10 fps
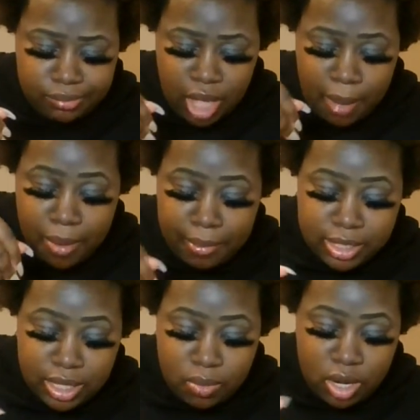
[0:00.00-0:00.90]
I promise
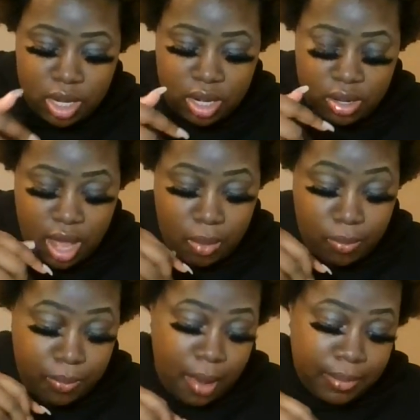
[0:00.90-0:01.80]
it won't
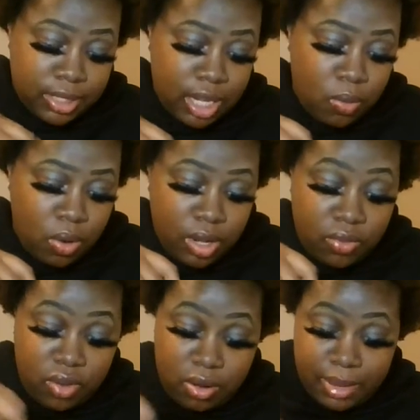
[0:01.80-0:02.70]

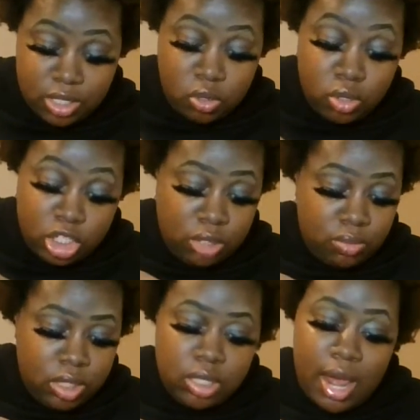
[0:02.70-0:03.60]
interfere with my school, because she
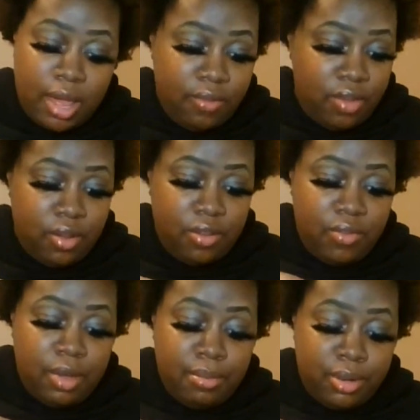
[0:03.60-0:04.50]
was like very,
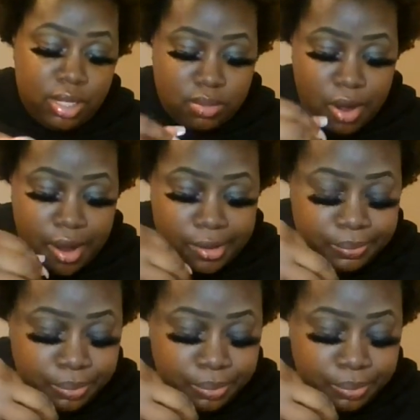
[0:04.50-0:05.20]
very book smart.